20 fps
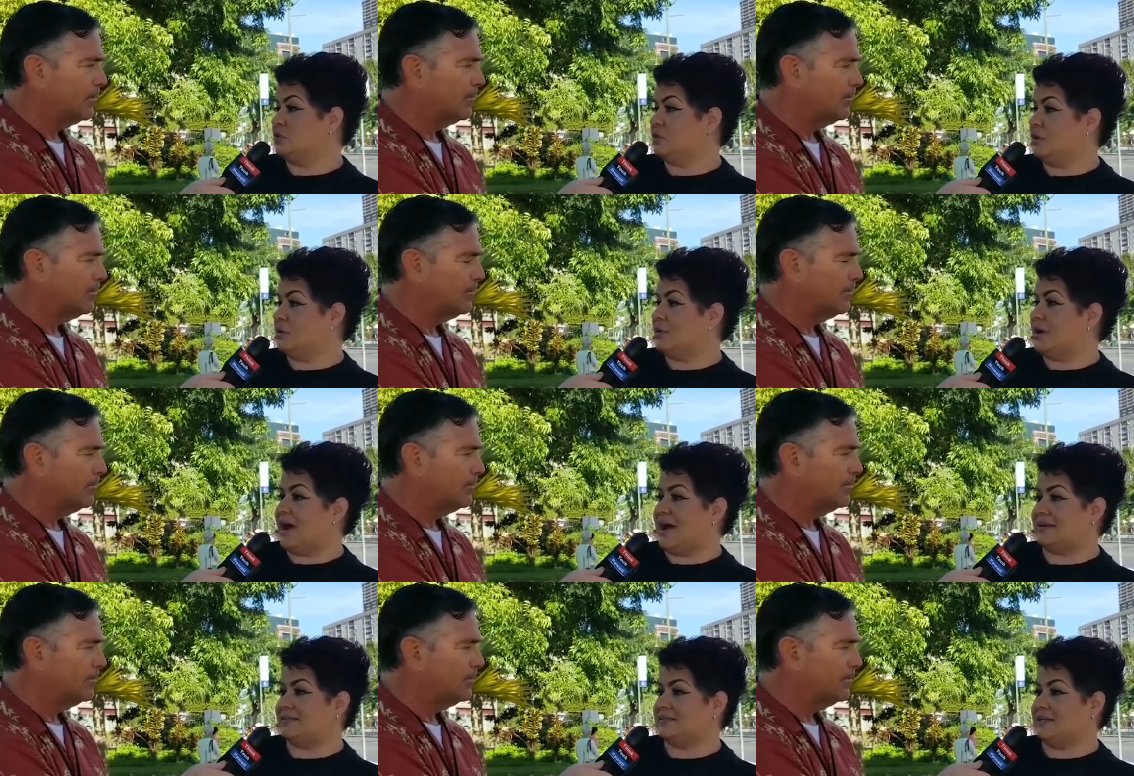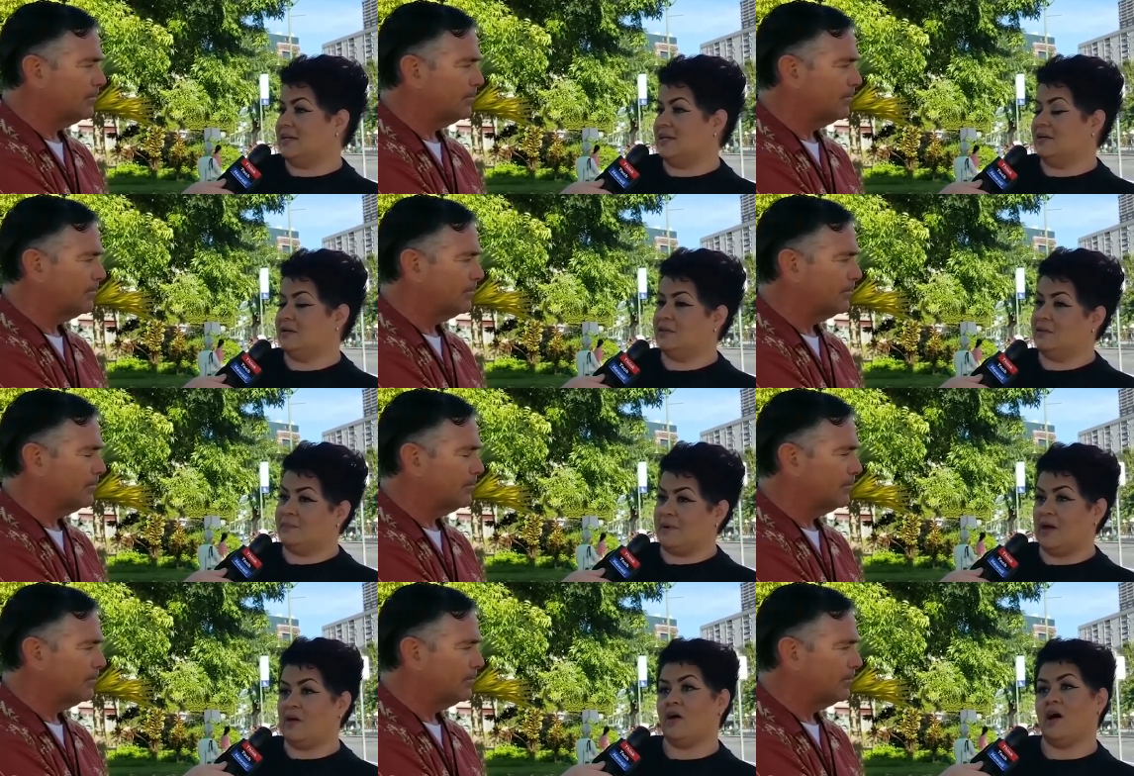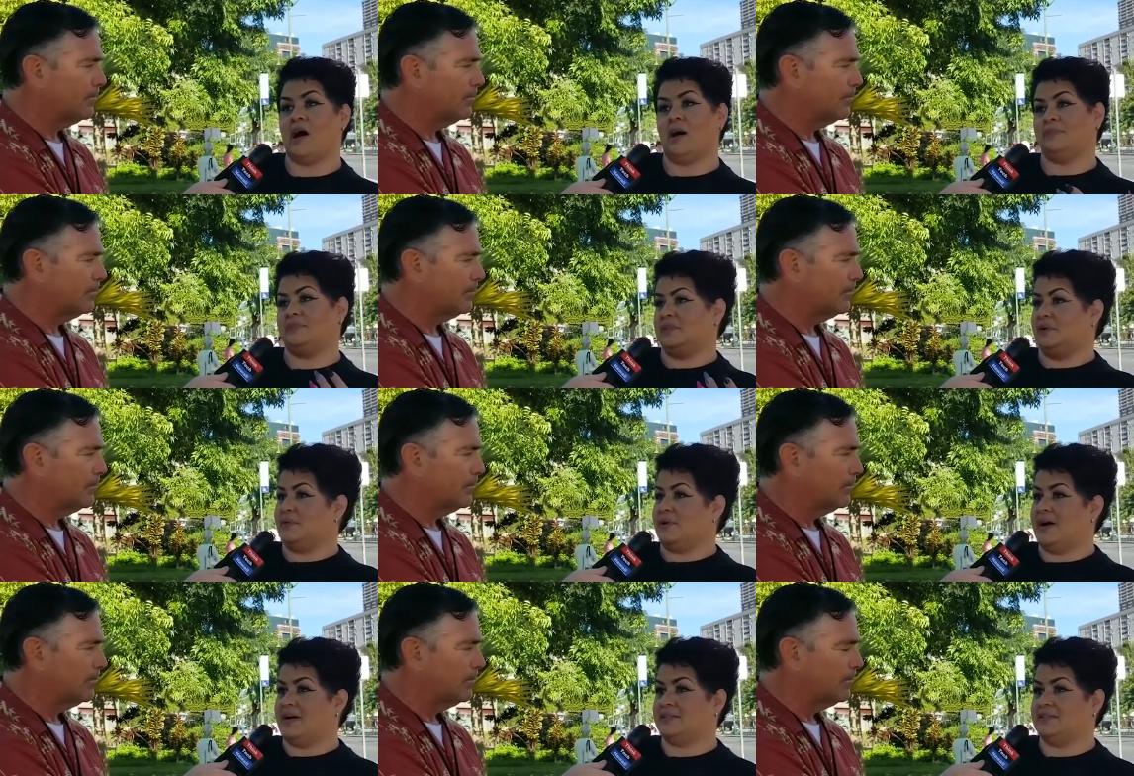Speaker 1: So they were asking the bellhops,
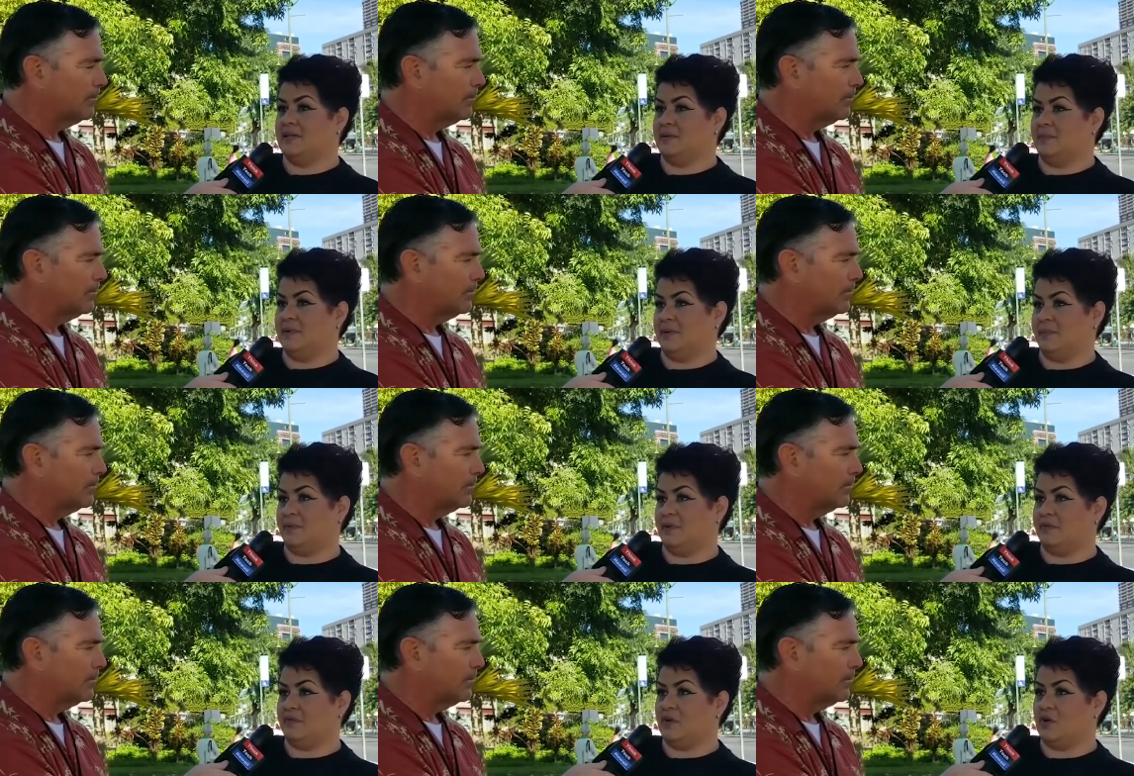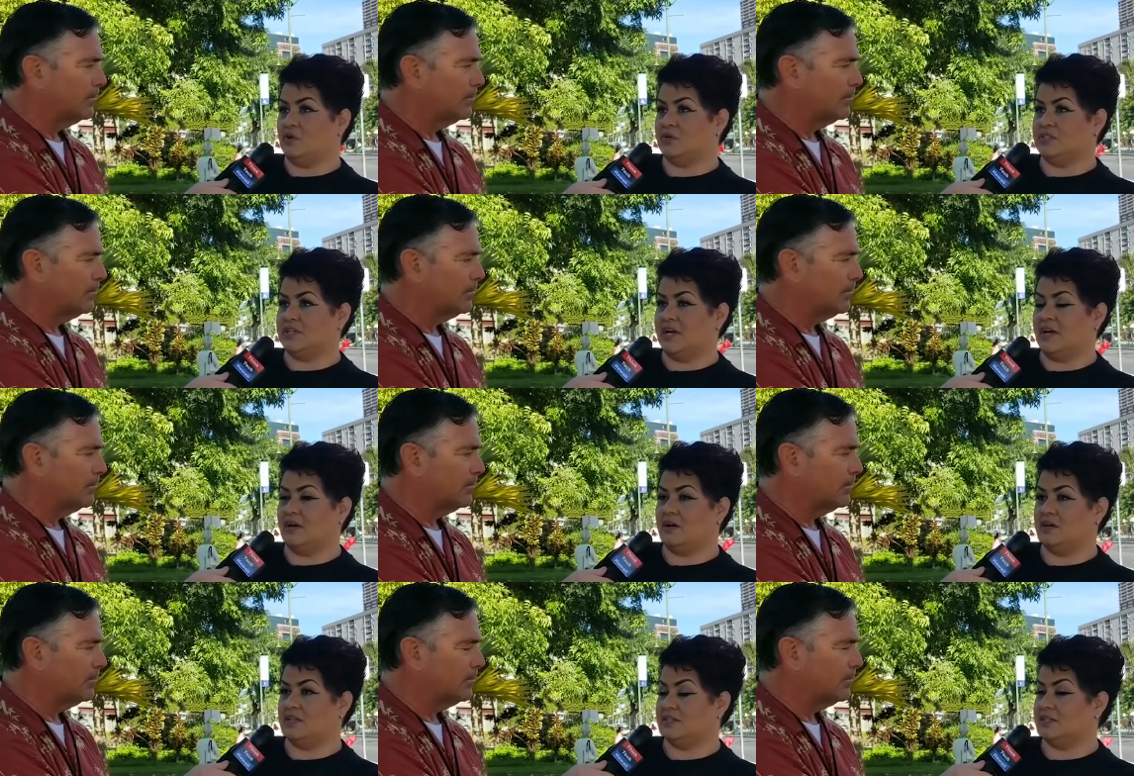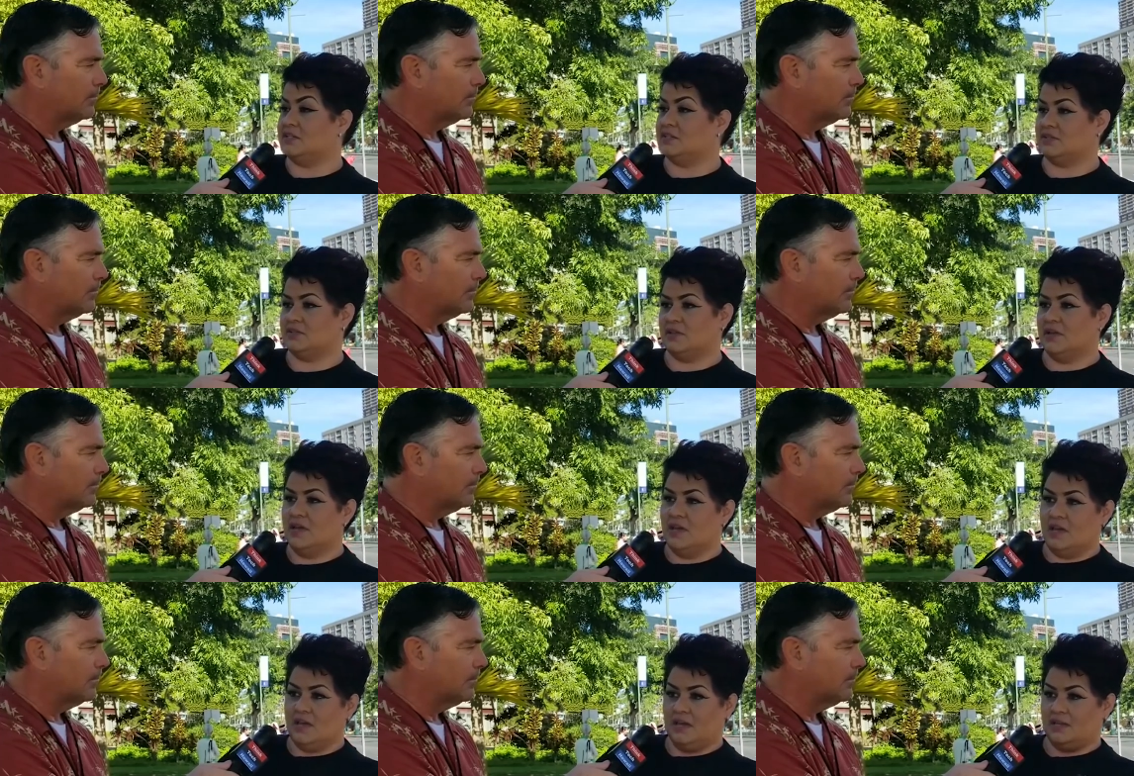they were asking people of the hotel, is
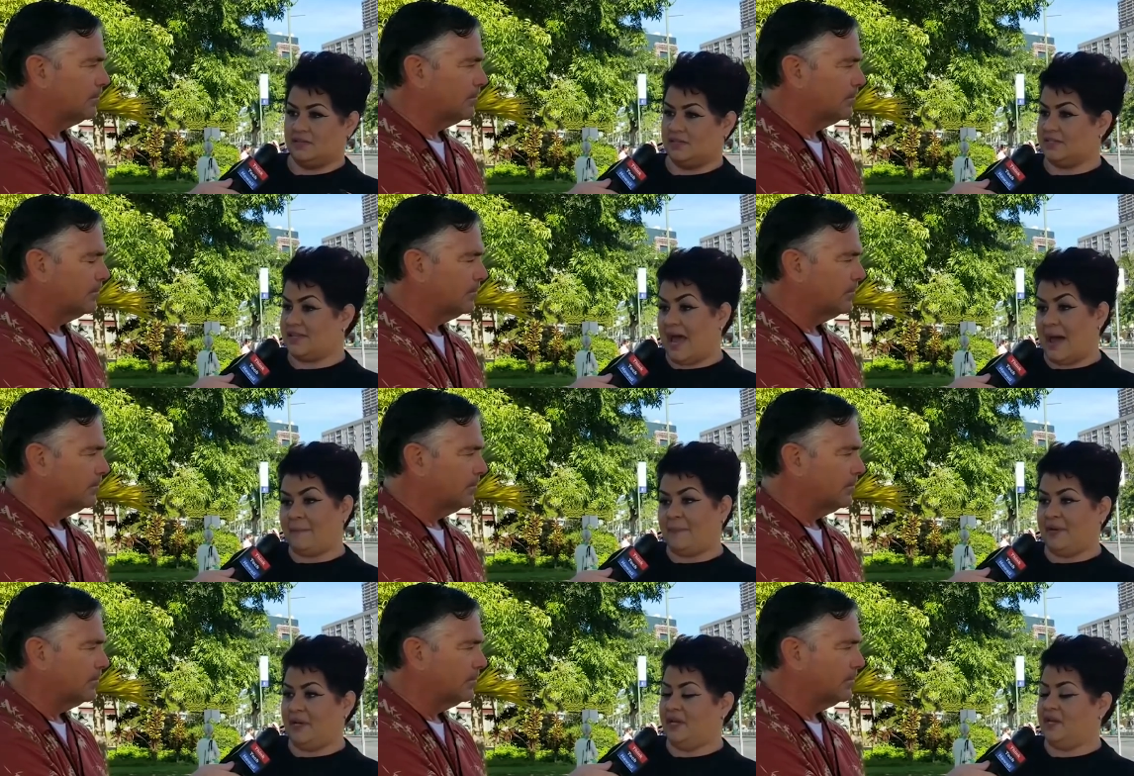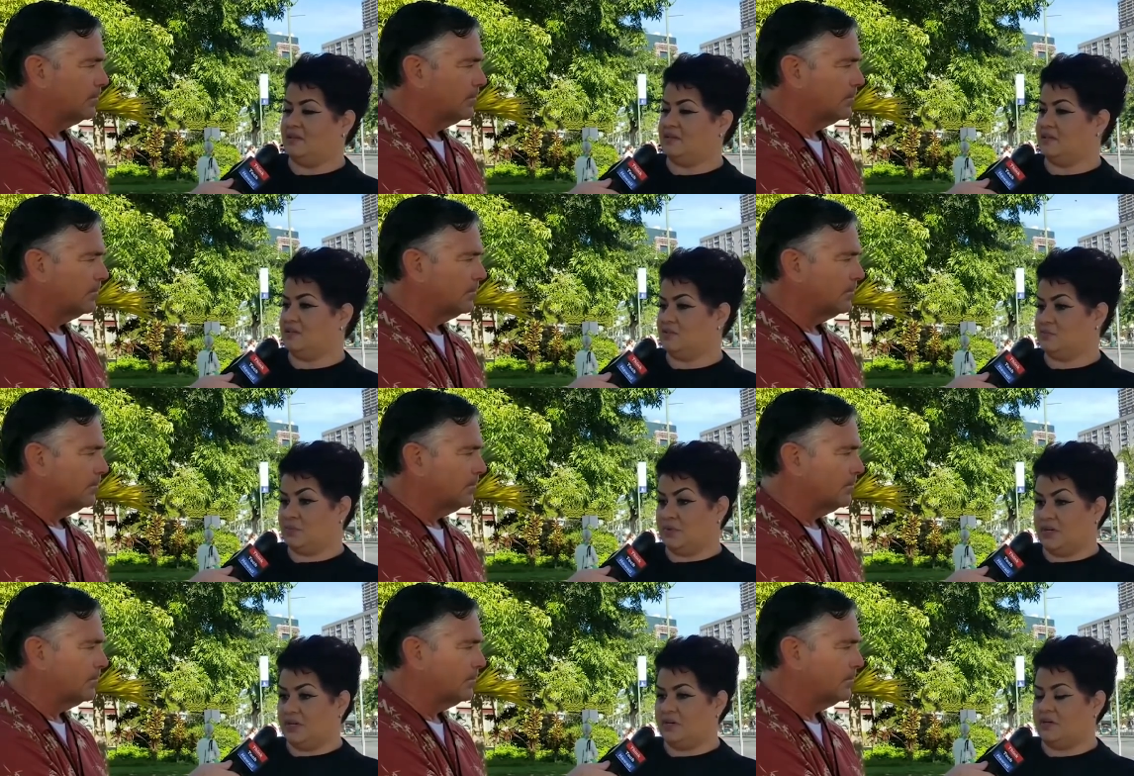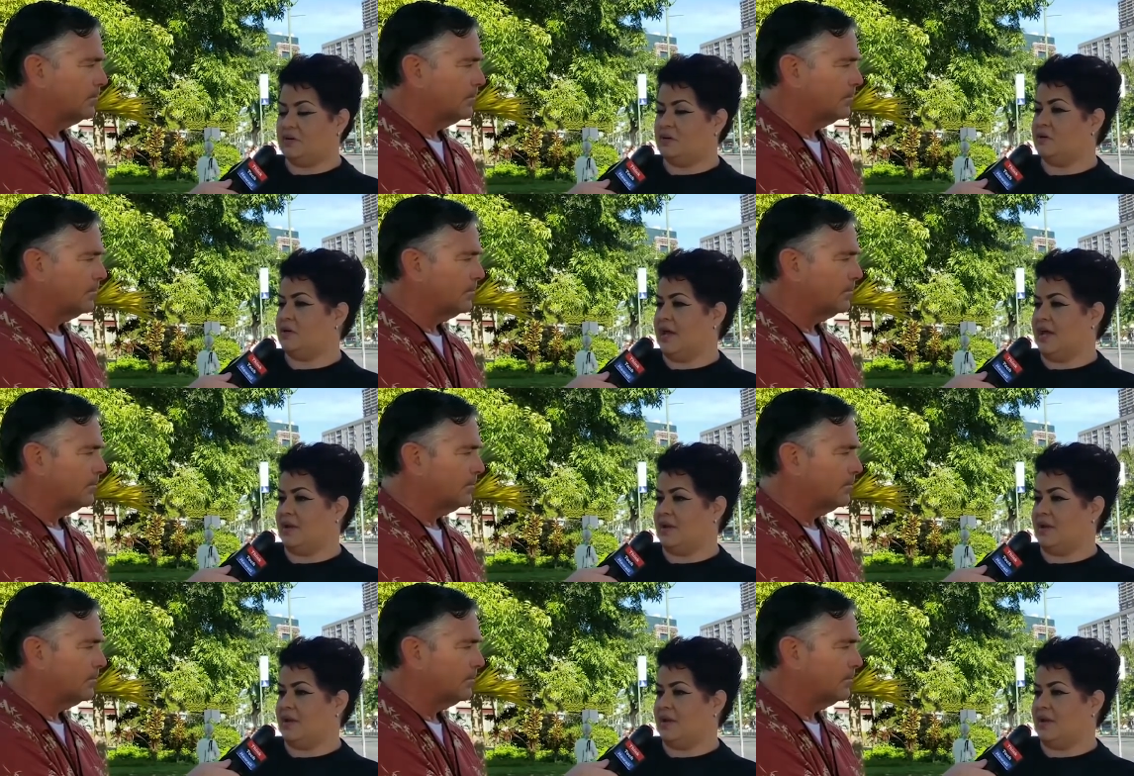this happening? Is this real?